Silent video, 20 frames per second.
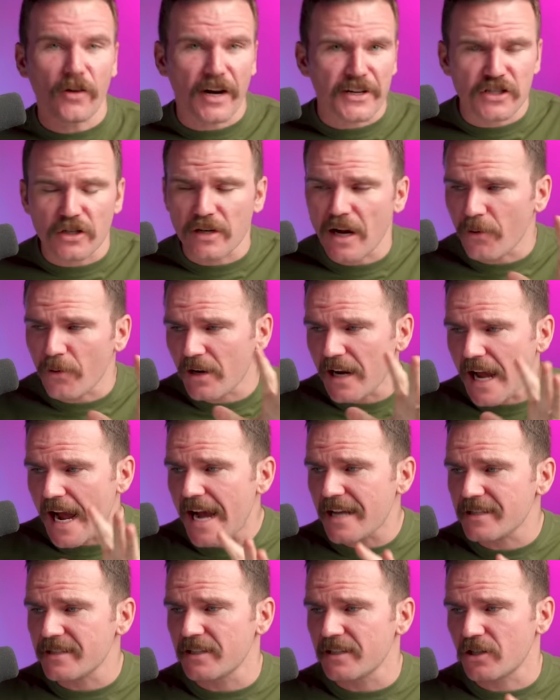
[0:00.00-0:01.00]
All right, so now we're gonna
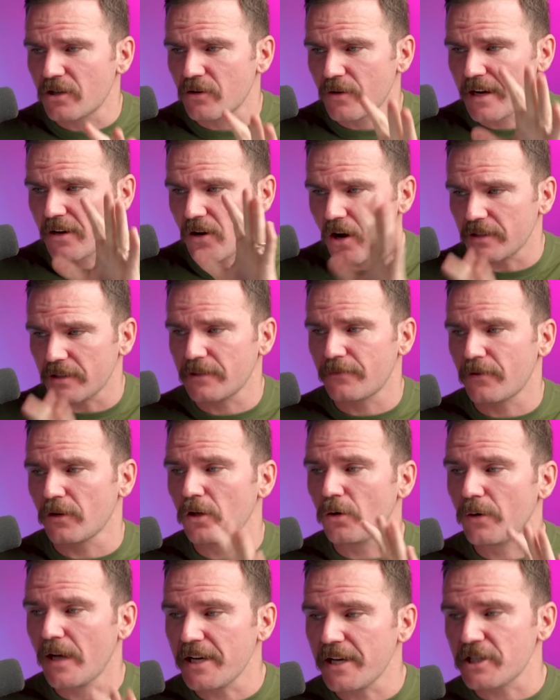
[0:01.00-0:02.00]
ask it to create content for
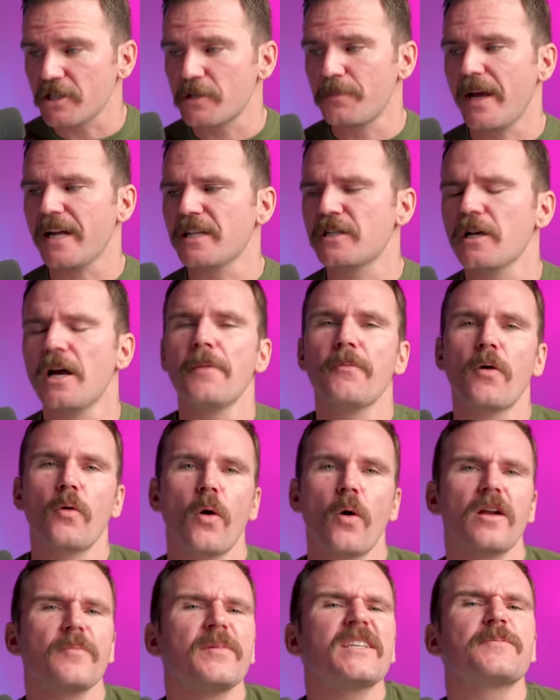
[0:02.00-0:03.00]
our locations page, but
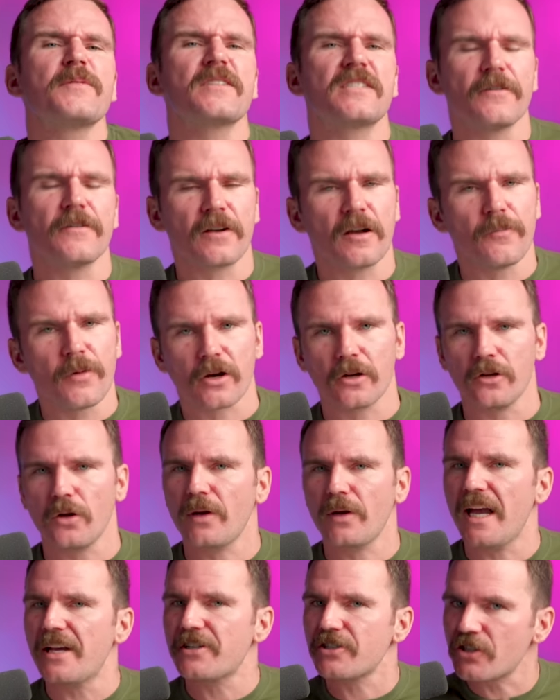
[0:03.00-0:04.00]
we wanna be specific about our
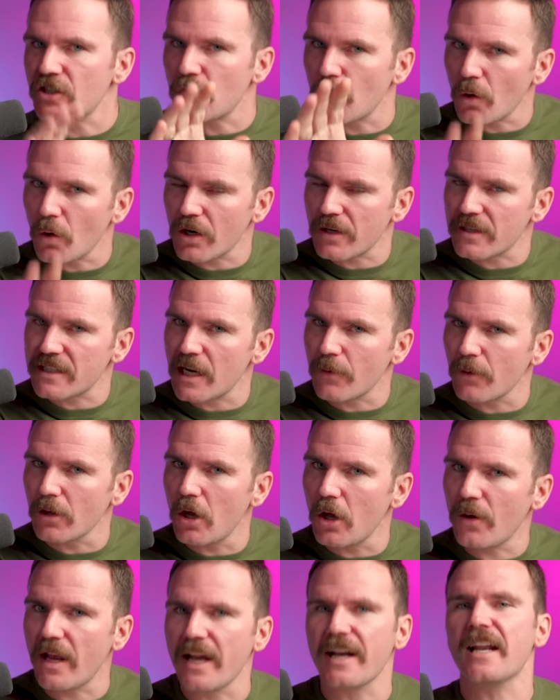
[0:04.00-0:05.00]
location. So we're gonna say we're
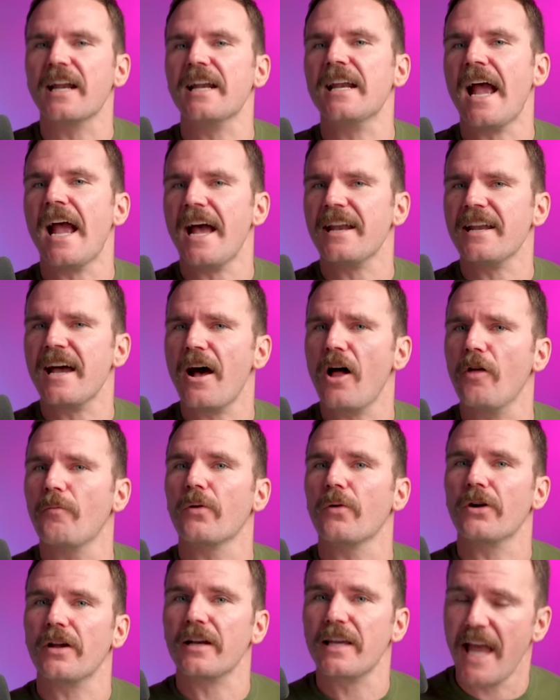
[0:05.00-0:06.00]
located in Hanna,
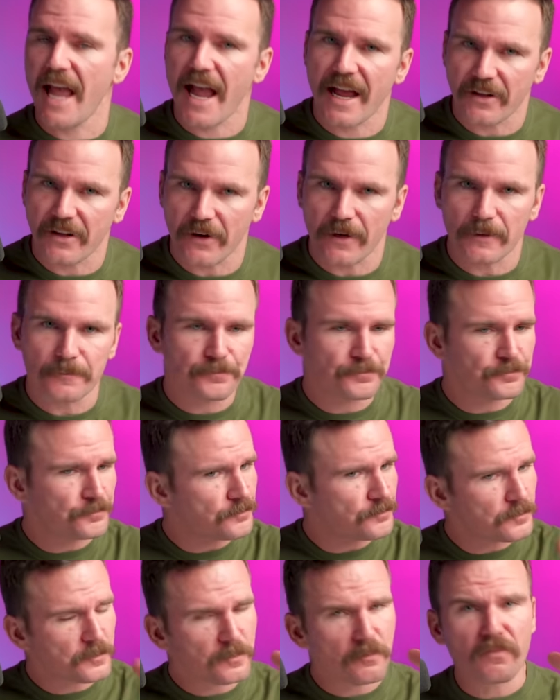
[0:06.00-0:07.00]
Alberta, Canada.
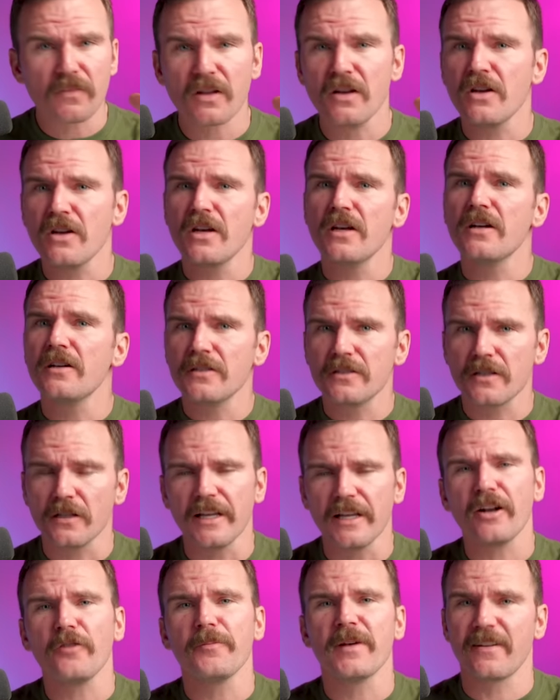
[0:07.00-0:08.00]
It's a
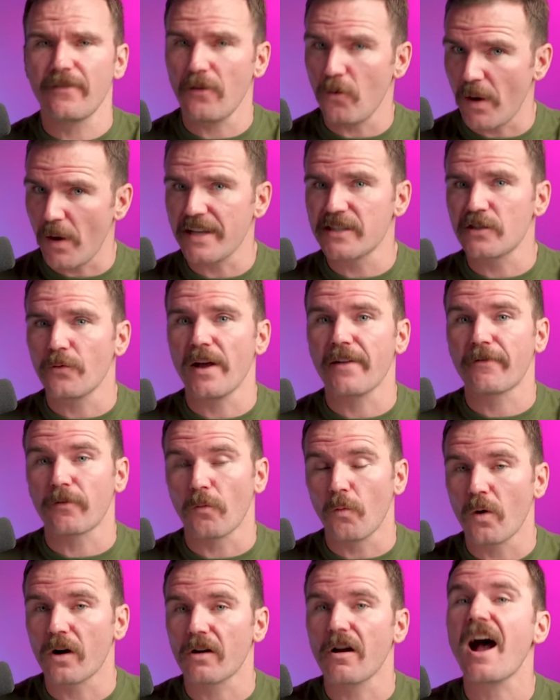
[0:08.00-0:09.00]
little bit of a ways away
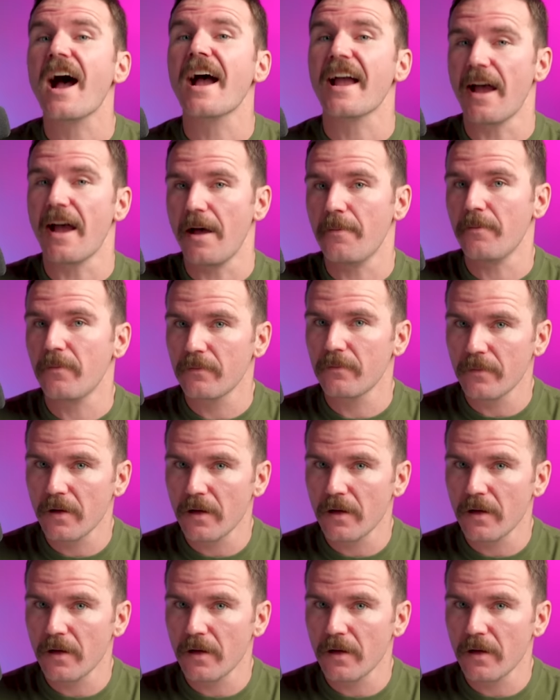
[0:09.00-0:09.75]
from where I am,